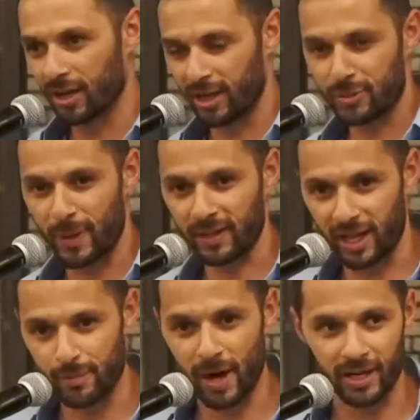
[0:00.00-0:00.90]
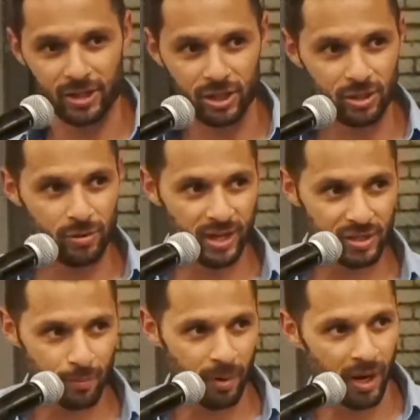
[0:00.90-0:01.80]
expect anybody to do
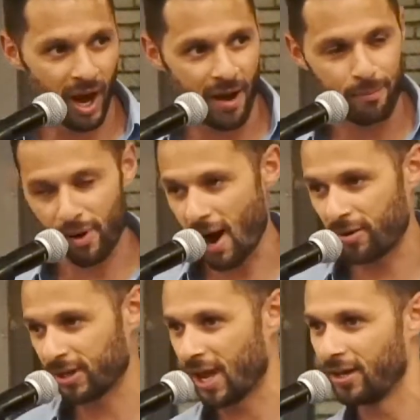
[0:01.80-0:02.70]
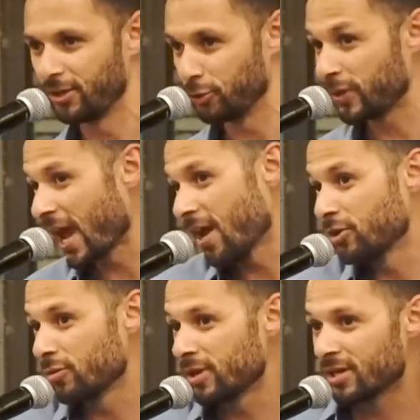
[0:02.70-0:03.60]
this, but I'm proud that you can
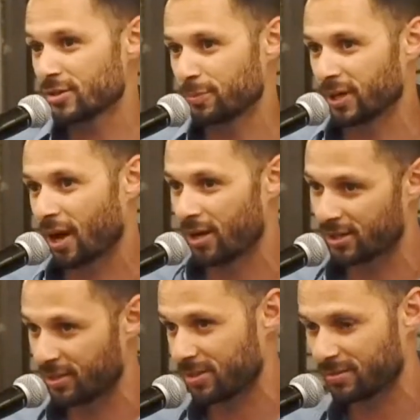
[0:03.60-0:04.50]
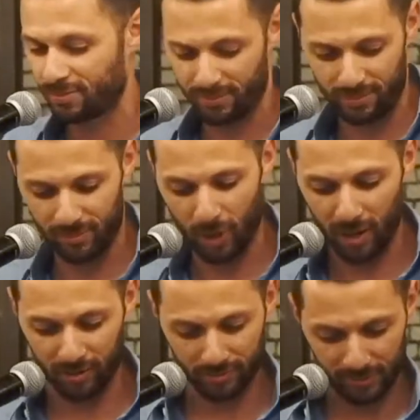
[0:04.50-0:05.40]
do this because it's,
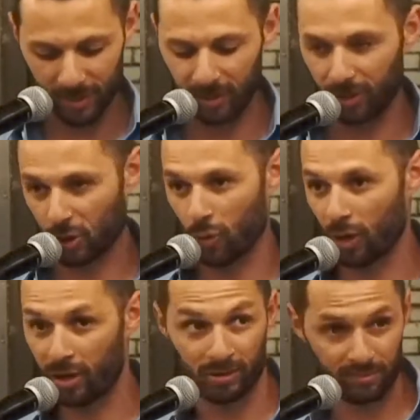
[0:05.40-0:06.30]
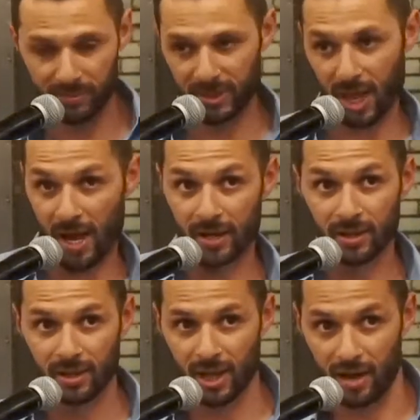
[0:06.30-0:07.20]
well, it looks cool on a slide
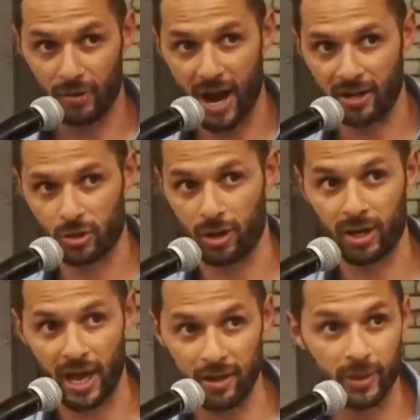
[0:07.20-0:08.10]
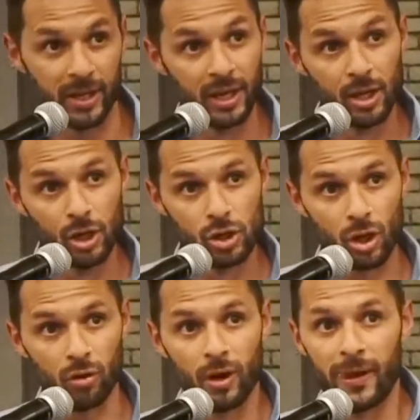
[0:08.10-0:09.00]
at a React talk. Anyway,
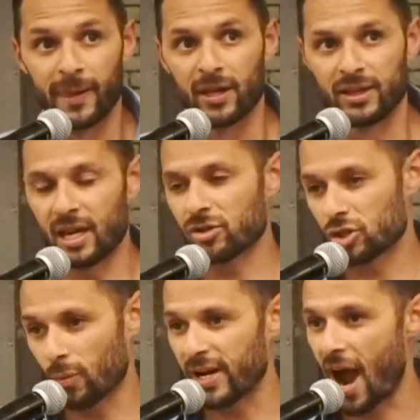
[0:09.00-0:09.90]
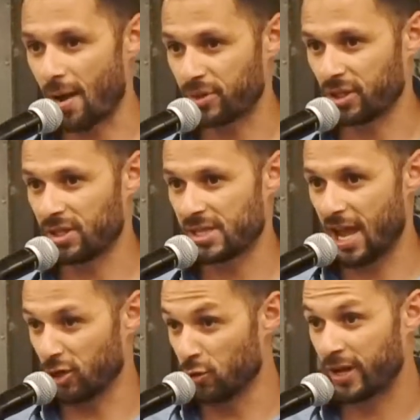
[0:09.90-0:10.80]
so there's so many options
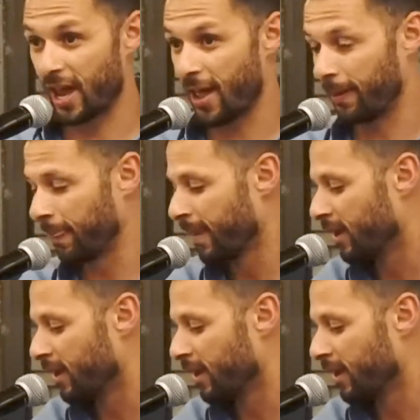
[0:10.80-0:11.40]
that you can